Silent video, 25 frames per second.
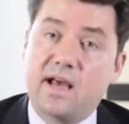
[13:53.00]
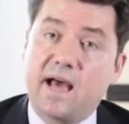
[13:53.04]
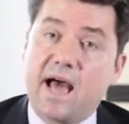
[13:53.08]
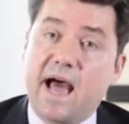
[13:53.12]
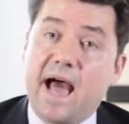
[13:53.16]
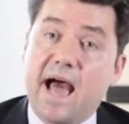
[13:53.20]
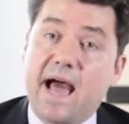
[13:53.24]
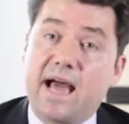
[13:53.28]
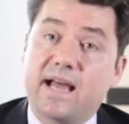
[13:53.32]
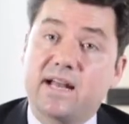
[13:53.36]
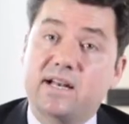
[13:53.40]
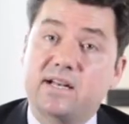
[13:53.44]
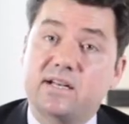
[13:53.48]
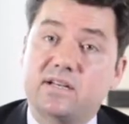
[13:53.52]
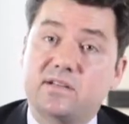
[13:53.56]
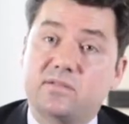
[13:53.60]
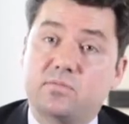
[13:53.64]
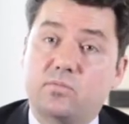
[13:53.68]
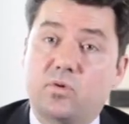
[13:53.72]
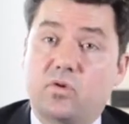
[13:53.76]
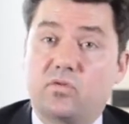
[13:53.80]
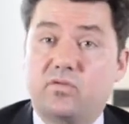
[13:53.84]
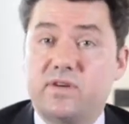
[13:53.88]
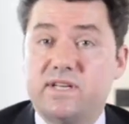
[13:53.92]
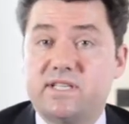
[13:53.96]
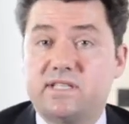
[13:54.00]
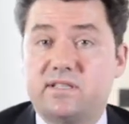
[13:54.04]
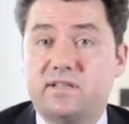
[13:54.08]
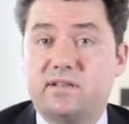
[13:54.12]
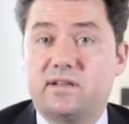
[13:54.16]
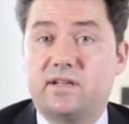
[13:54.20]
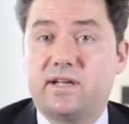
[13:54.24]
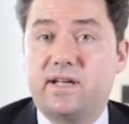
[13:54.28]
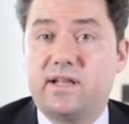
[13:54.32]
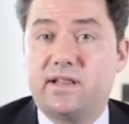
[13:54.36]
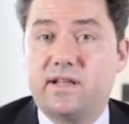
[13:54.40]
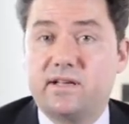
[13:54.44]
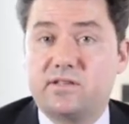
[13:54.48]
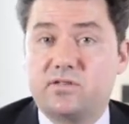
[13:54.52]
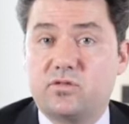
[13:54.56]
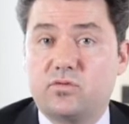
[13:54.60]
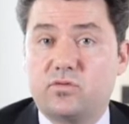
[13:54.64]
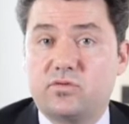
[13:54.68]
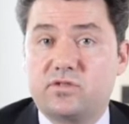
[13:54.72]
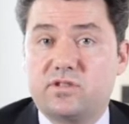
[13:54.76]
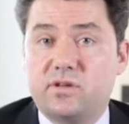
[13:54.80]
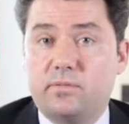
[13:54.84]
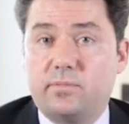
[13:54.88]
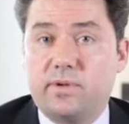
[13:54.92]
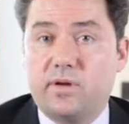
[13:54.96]
And more recently, there's
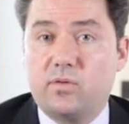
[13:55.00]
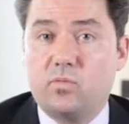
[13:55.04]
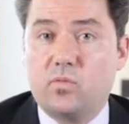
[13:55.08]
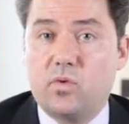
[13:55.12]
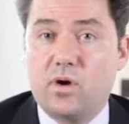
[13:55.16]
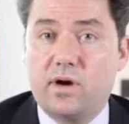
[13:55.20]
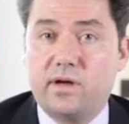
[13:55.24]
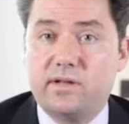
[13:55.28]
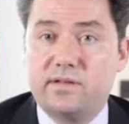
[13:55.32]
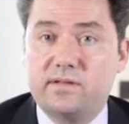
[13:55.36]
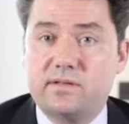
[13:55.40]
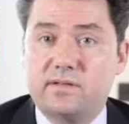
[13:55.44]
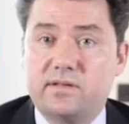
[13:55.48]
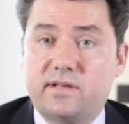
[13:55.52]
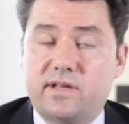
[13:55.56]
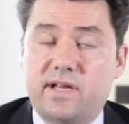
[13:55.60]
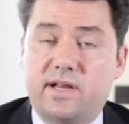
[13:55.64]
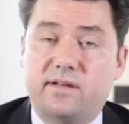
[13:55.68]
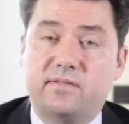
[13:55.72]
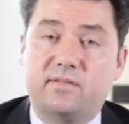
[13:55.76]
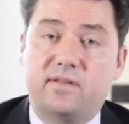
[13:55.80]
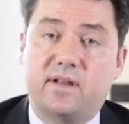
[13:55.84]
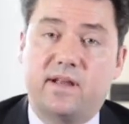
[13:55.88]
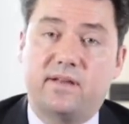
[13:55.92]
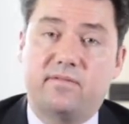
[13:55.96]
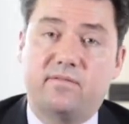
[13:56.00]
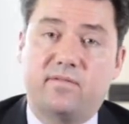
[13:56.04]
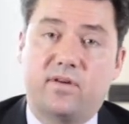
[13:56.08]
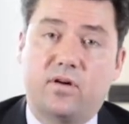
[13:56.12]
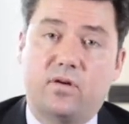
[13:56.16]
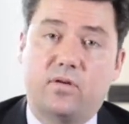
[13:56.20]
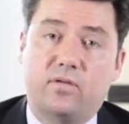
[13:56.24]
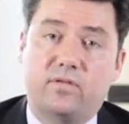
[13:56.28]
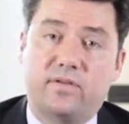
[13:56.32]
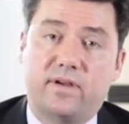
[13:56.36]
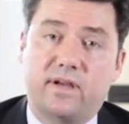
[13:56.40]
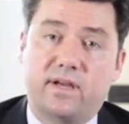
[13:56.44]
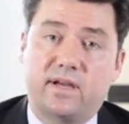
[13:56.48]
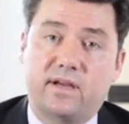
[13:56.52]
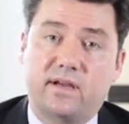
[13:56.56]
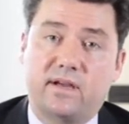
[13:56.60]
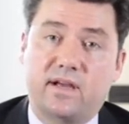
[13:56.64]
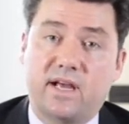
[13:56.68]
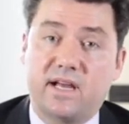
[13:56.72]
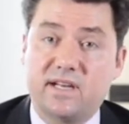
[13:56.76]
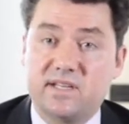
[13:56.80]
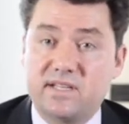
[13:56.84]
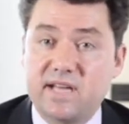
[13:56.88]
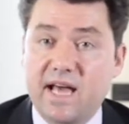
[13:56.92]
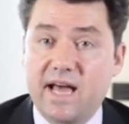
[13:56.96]
also been one in, involving
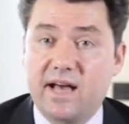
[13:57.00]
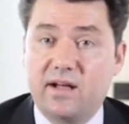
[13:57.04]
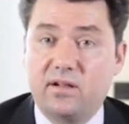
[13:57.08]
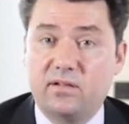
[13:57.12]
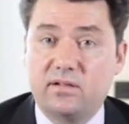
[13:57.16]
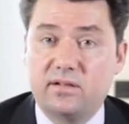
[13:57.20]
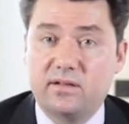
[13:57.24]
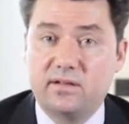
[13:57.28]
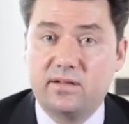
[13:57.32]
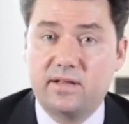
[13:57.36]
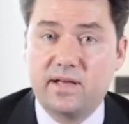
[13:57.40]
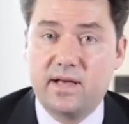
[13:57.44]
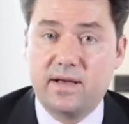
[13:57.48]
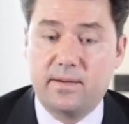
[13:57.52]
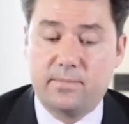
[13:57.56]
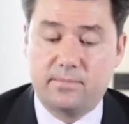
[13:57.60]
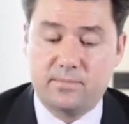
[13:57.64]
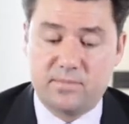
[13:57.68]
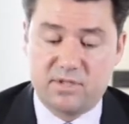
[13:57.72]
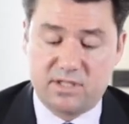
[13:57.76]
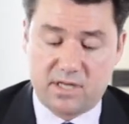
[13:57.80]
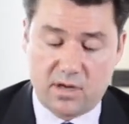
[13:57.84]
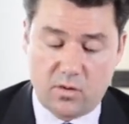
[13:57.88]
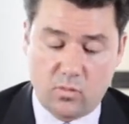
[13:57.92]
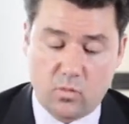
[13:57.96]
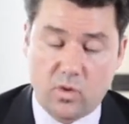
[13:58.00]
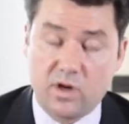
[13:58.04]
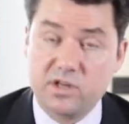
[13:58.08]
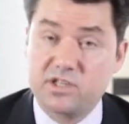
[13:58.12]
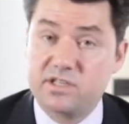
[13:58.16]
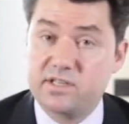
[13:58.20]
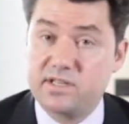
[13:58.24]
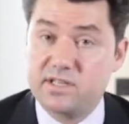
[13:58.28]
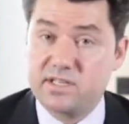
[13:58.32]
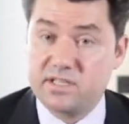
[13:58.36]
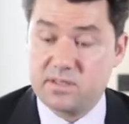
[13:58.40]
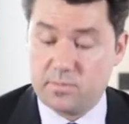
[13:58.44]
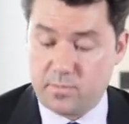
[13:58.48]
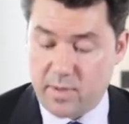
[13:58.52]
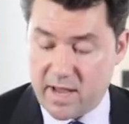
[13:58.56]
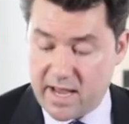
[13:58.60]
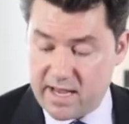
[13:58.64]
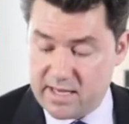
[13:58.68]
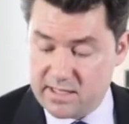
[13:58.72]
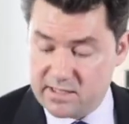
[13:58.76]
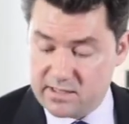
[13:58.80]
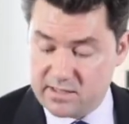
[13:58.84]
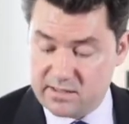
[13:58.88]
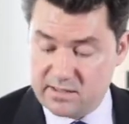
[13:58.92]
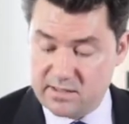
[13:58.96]
Adele. Um, so, watch this
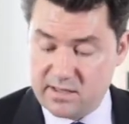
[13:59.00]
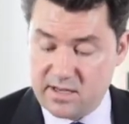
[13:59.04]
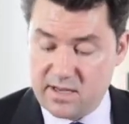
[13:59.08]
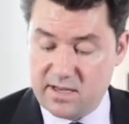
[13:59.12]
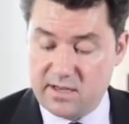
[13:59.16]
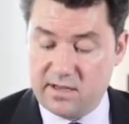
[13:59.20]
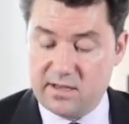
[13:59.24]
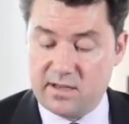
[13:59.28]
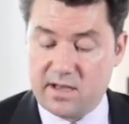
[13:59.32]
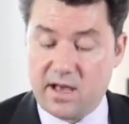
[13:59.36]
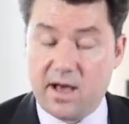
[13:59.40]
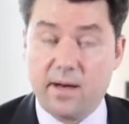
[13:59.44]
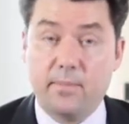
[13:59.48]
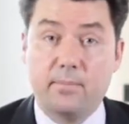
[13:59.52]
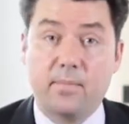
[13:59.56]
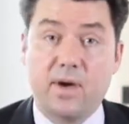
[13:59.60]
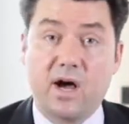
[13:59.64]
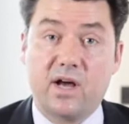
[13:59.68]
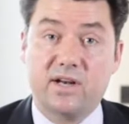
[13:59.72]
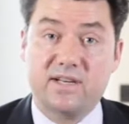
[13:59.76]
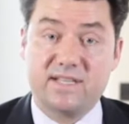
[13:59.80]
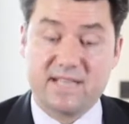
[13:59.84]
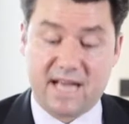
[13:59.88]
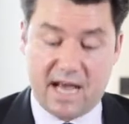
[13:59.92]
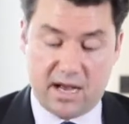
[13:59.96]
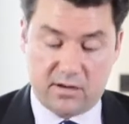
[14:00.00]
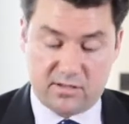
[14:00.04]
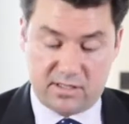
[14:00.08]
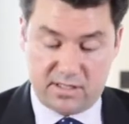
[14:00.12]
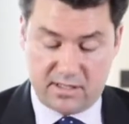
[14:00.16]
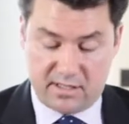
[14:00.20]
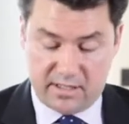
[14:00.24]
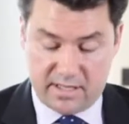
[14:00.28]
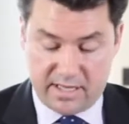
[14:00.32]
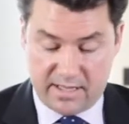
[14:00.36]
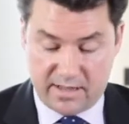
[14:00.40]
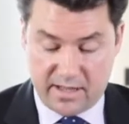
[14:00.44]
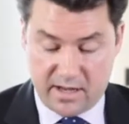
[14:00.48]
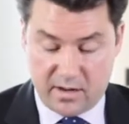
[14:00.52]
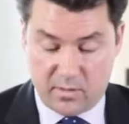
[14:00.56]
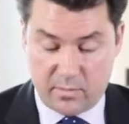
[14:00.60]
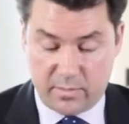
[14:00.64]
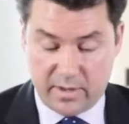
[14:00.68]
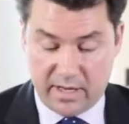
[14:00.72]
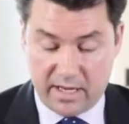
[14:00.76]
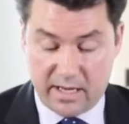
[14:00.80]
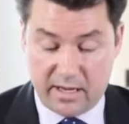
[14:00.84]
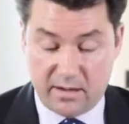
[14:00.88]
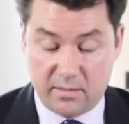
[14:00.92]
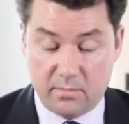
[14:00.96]
space. Um, undoubtedly, there'll
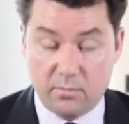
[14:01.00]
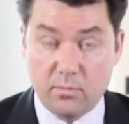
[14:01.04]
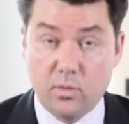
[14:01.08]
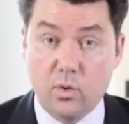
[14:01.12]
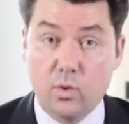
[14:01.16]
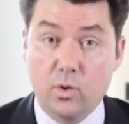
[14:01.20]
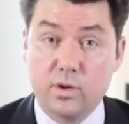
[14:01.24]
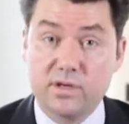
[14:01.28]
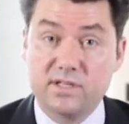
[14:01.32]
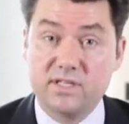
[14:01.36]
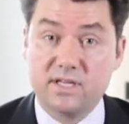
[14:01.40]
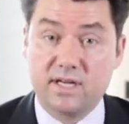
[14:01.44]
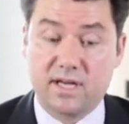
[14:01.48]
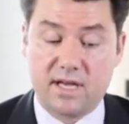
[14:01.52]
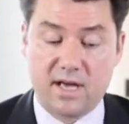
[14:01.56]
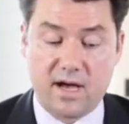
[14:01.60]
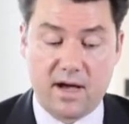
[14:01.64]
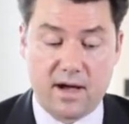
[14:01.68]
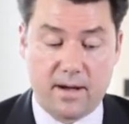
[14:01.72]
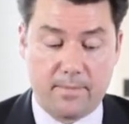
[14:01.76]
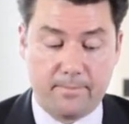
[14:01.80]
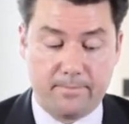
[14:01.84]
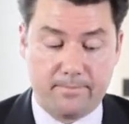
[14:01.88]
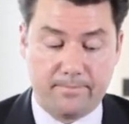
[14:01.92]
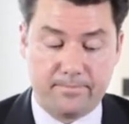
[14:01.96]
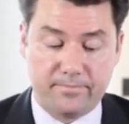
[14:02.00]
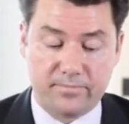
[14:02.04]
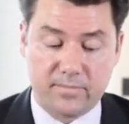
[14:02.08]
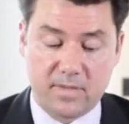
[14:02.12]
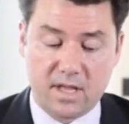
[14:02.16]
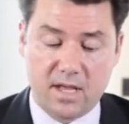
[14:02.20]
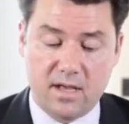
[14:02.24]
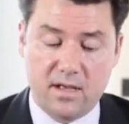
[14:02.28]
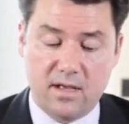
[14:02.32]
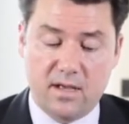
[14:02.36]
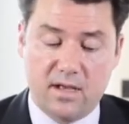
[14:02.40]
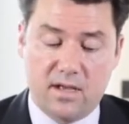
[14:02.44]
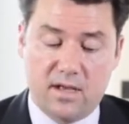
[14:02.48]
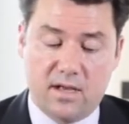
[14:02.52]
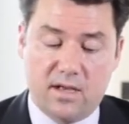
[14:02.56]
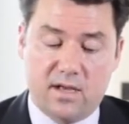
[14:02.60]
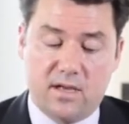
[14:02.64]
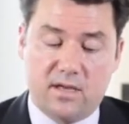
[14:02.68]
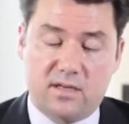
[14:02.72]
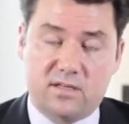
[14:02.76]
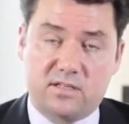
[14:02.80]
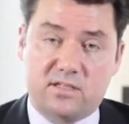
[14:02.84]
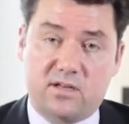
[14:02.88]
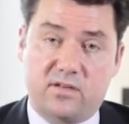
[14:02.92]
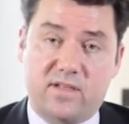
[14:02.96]
be more to come.
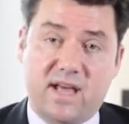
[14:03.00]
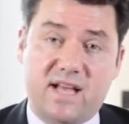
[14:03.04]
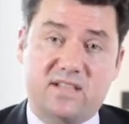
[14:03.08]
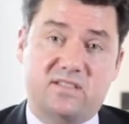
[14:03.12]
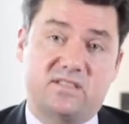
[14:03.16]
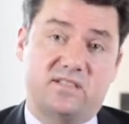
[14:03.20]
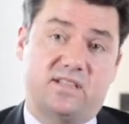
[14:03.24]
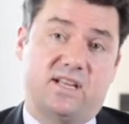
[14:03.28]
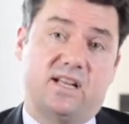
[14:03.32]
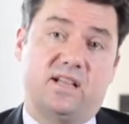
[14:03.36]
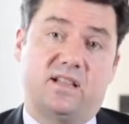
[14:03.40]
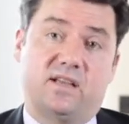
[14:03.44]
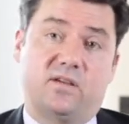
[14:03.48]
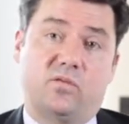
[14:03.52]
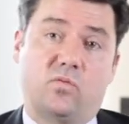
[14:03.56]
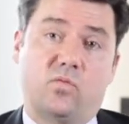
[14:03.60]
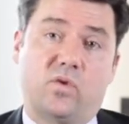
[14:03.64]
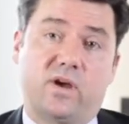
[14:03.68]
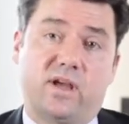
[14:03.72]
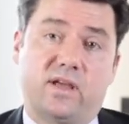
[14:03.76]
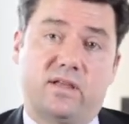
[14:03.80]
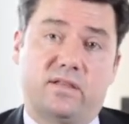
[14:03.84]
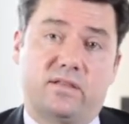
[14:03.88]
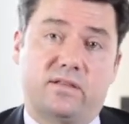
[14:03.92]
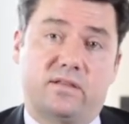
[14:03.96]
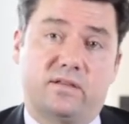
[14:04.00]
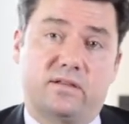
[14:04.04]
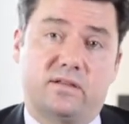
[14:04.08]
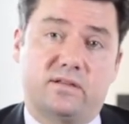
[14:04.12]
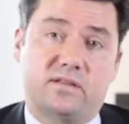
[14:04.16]
So that's dealing with